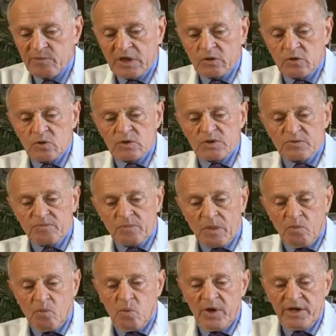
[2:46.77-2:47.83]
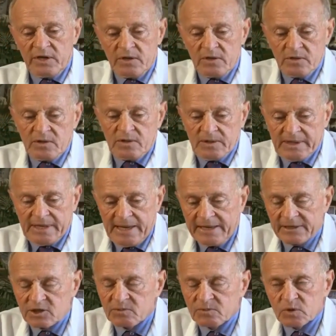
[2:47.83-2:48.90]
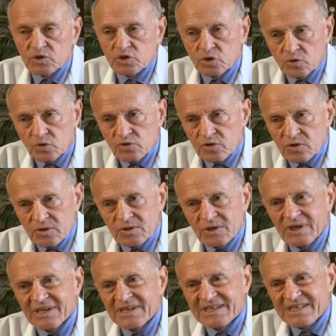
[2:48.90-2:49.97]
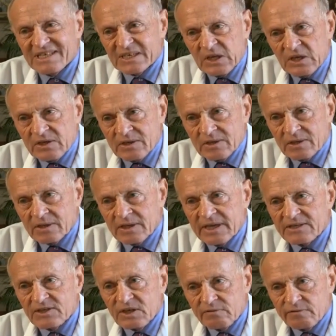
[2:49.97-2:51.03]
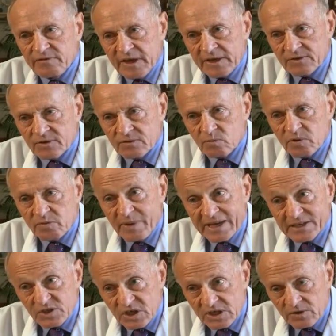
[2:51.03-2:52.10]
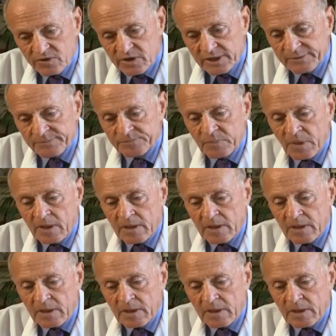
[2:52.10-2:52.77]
Because when eczema children's skin gets infected with bacteria,